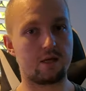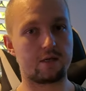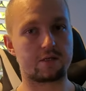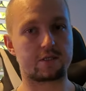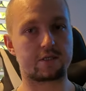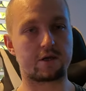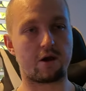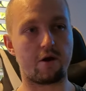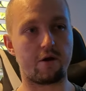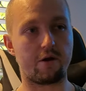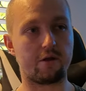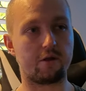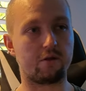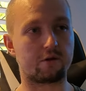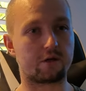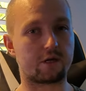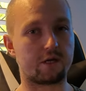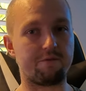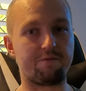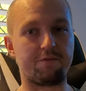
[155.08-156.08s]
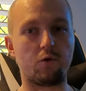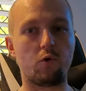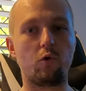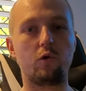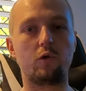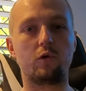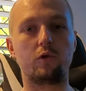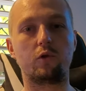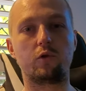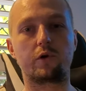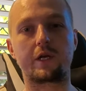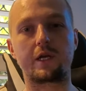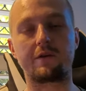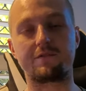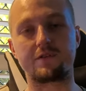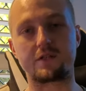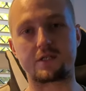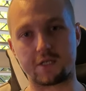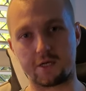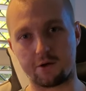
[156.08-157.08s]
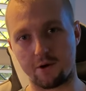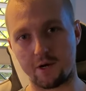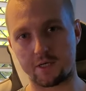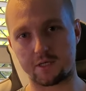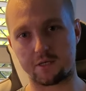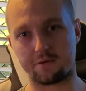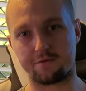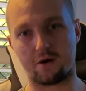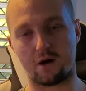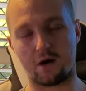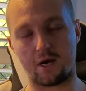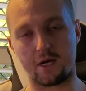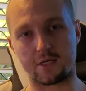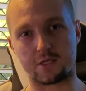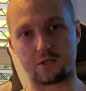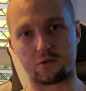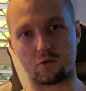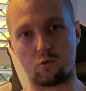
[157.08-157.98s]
So, look, if you're looking for serious advice